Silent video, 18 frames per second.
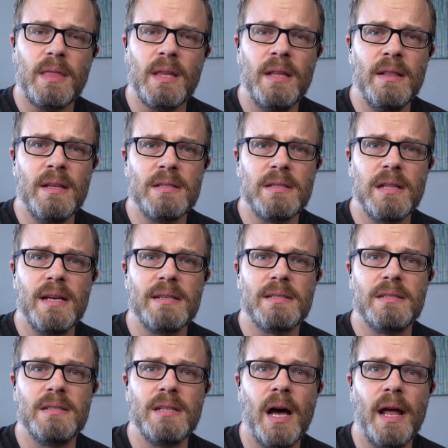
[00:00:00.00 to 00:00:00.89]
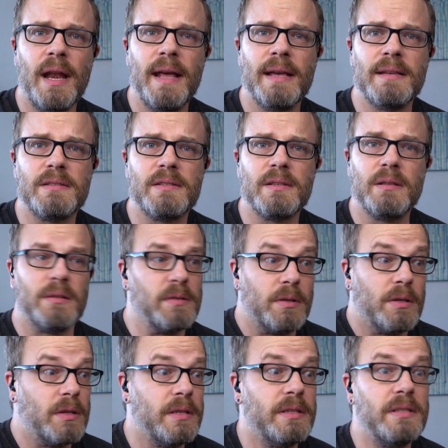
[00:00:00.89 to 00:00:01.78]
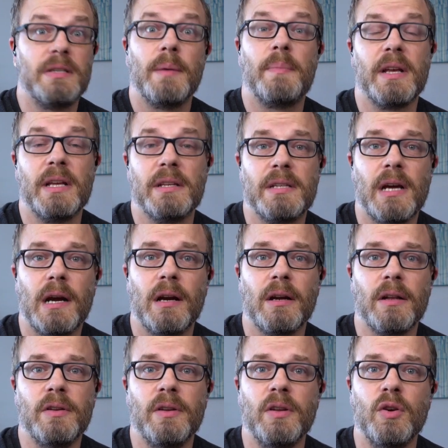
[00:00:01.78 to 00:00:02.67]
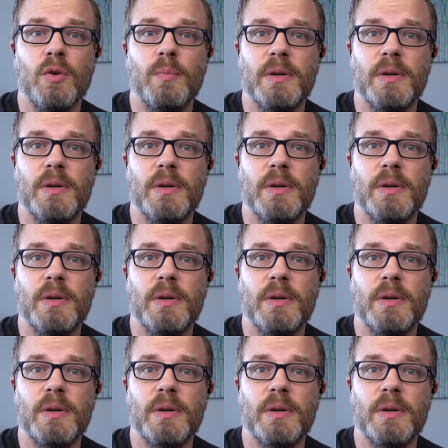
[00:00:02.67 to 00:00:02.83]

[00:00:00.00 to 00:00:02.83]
in this lesson, not as uh, something entirely new,